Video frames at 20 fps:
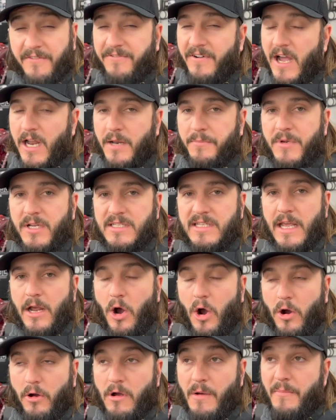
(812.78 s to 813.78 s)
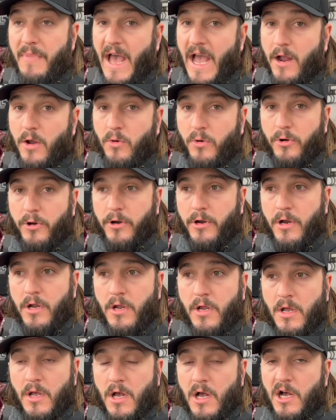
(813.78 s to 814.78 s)
find them because they are on back order
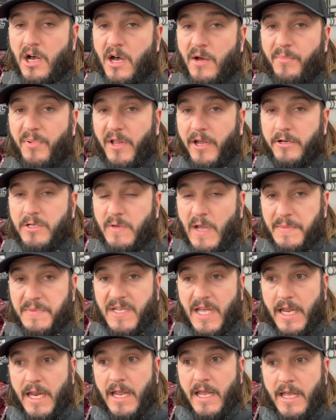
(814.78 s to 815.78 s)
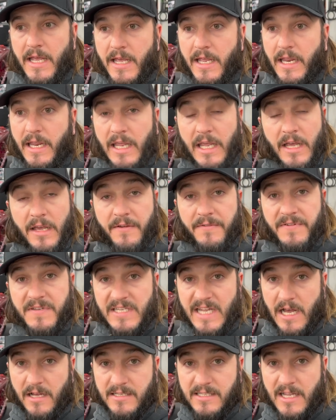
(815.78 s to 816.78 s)
on um, Polaris website, give
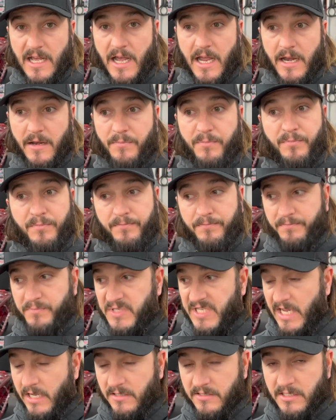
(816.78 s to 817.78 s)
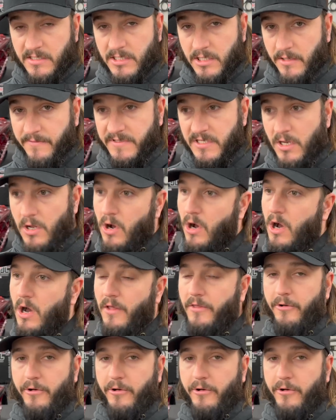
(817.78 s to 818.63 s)
Southside Sales and Service a call.